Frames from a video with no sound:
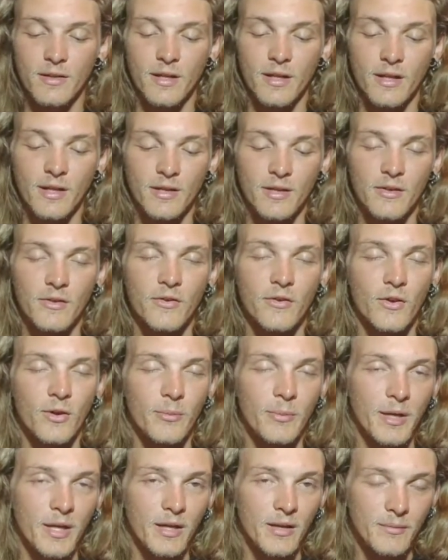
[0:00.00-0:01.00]
then
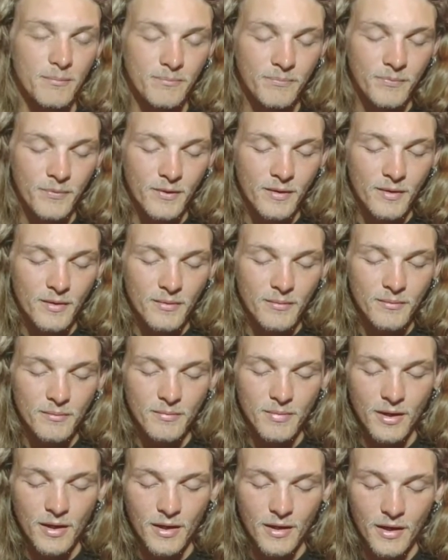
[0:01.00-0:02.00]
so be it.
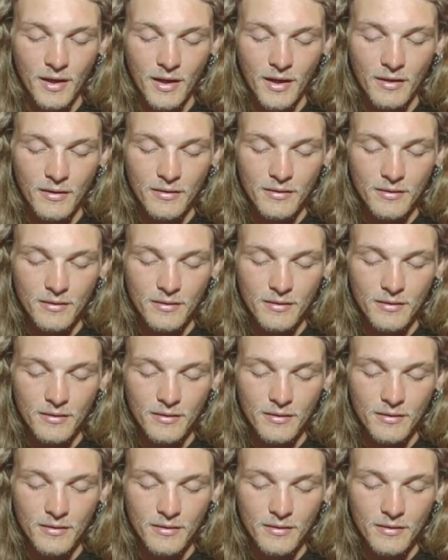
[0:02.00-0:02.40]
But,